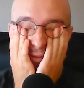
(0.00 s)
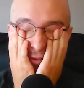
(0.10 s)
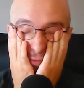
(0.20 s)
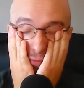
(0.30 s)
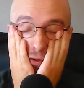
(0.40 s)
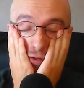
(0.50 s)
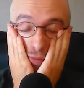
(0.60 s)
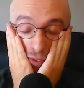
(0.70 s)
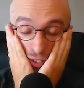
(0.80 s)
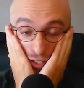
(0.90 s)
There's one in
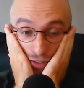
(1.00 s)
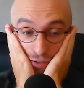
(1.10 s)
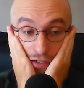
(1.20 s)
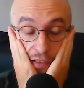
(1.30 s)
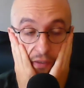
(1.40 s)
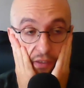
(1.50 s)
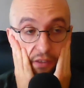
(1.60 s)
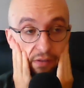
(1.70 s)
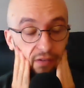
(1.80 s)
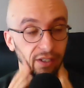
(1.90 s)
particular I I
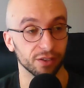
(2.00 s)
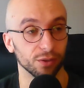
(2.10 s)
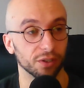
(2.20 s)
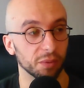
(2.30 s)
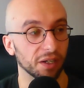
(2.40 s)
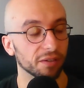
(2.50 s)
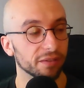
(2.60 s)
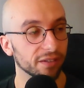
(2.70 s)
can't really talk about.